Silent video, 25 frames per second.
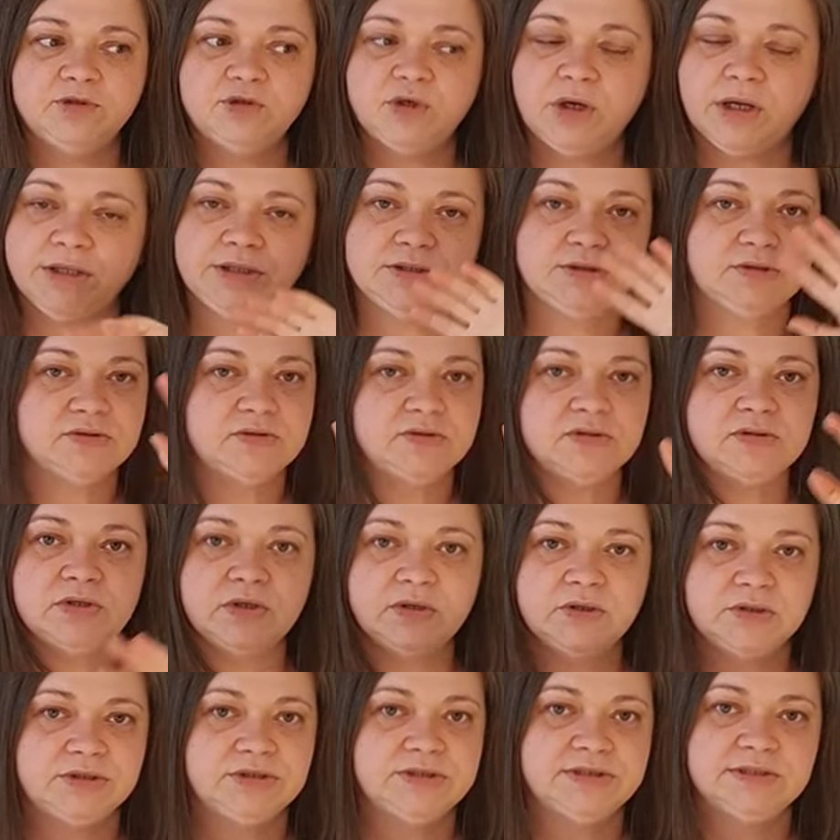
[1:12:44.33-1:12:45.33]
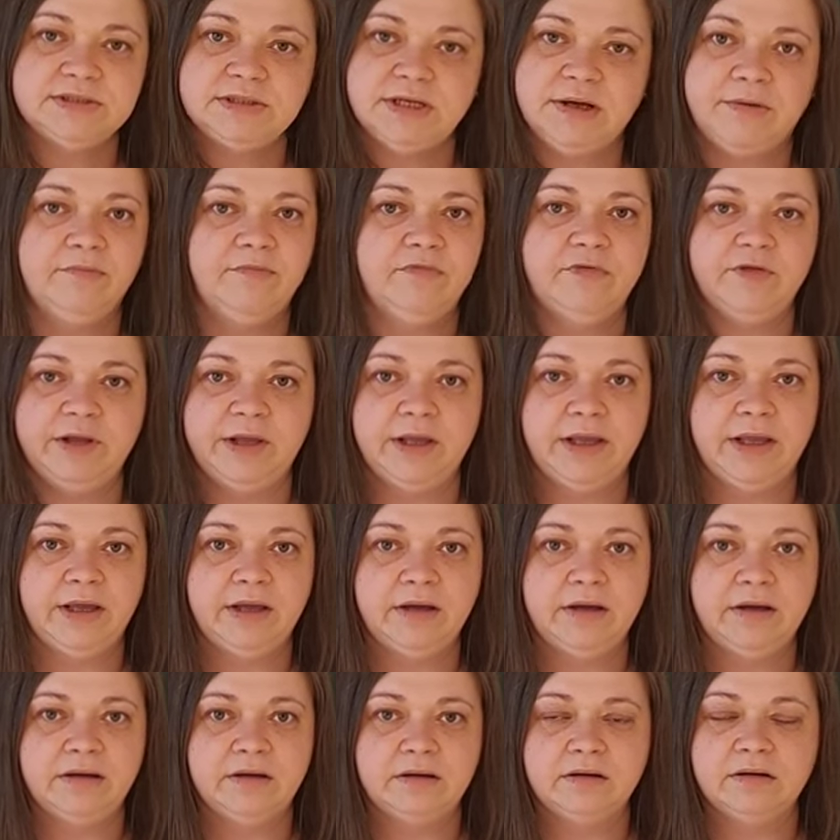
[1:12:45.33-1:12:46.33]
trying to search
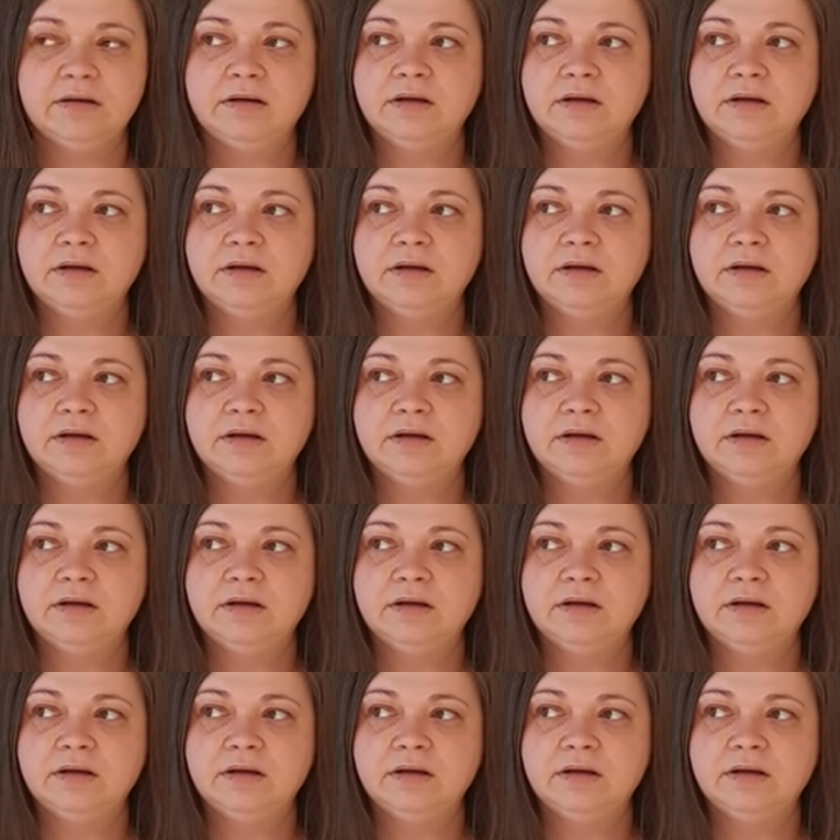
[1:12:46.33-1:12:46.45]
something,